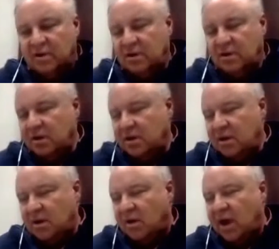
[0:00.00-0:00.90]
But
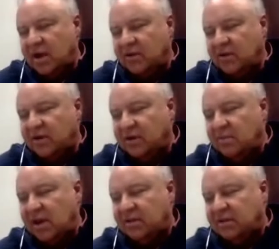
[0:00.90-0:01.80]
you know, I can
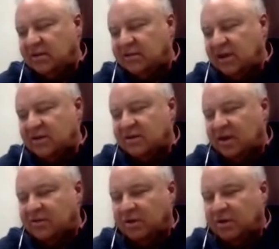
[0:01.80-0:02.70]
certainly make the
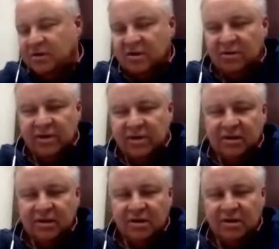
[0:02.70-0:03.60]
distinction as to what they're
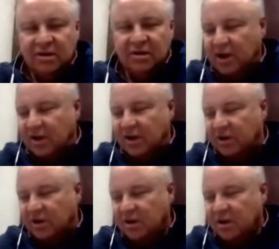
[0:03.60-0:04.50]
doing in the order, and that
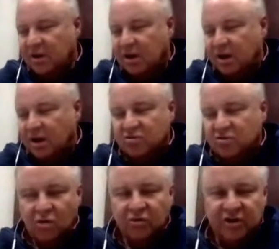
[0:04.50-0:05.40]
is a
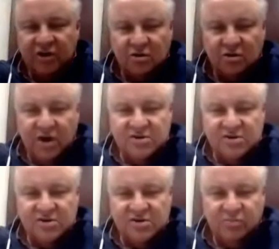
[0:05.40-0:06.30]
controlled
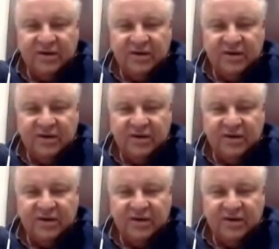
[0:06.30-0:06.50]
situation,